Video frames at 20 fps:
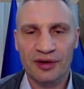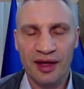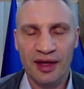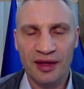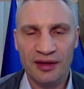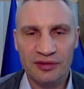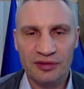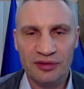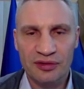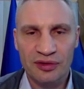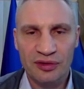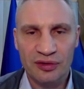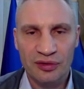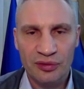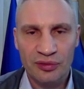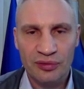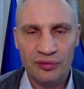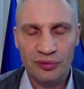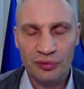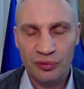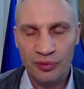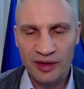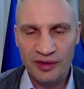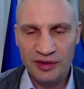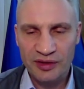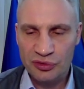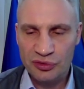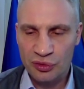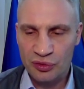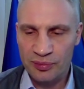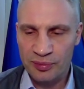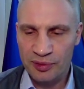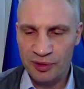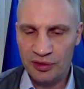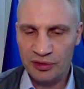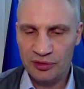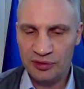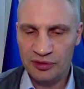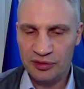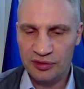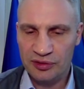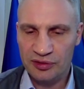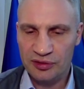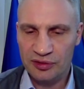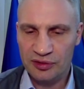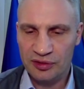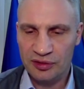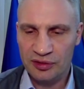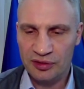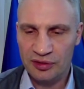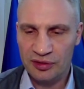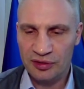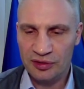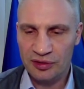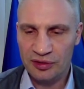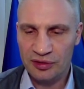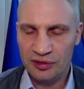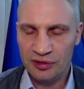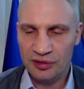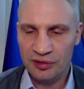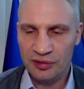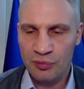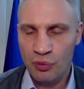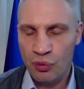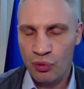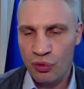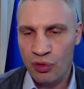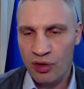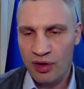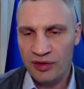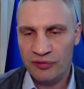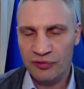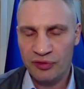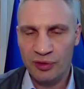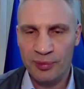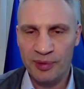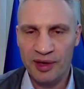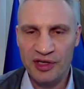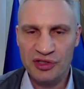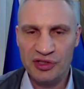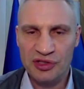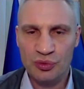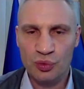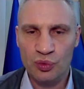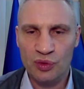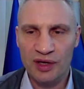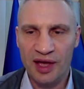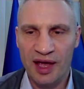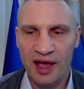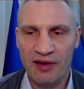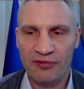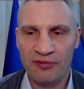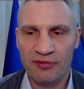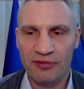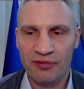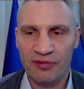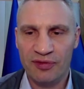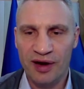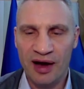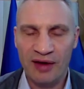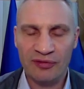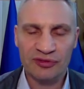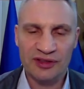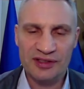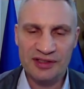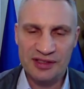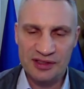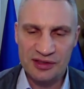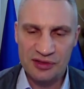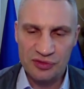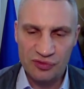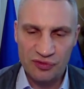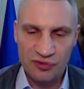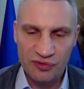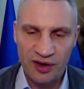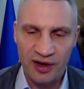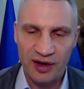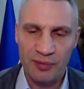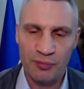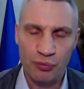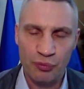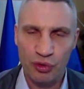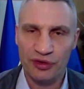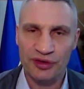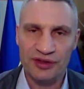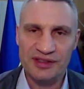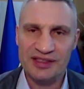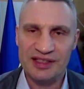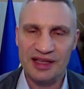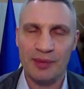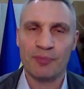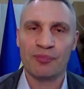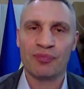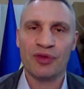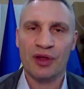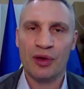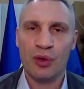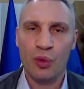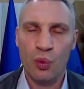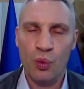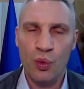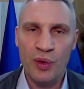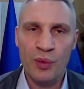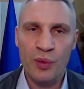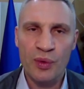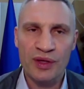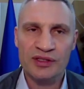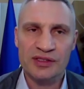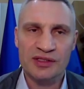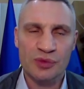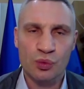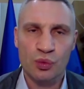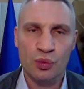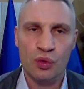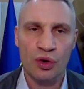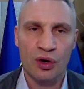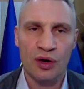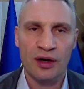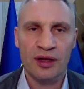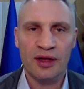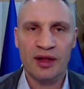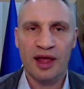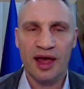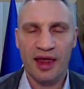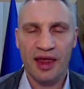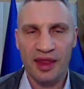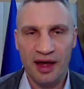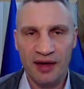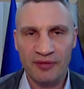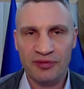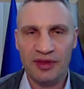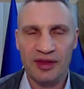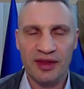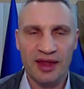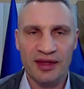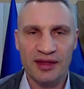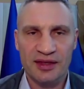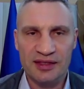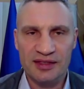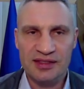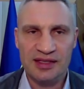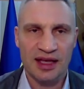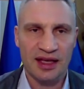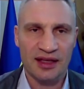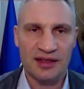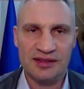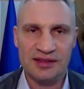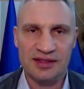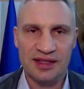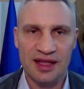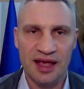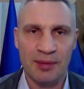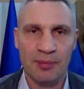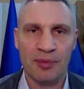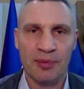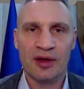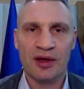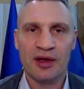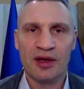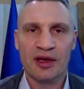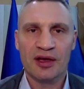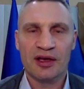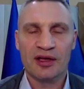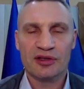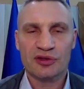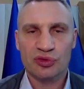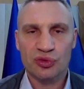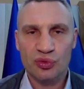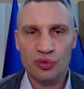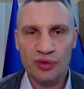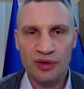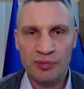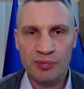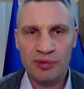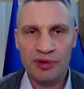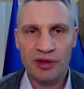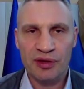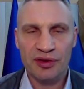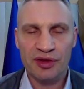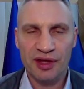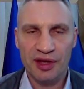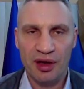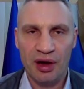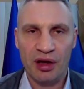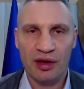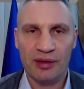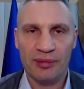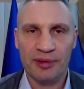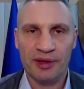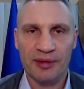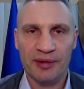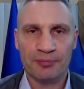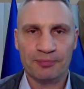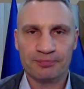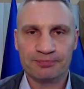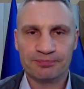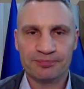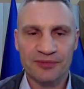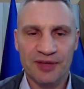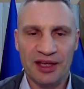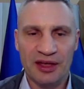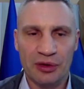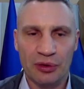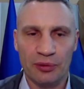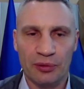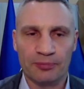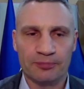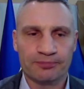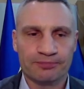and ready to rebuild. More information we have after this very important step. We win the war, and after that, the second step to rebuild the economy. Thank you.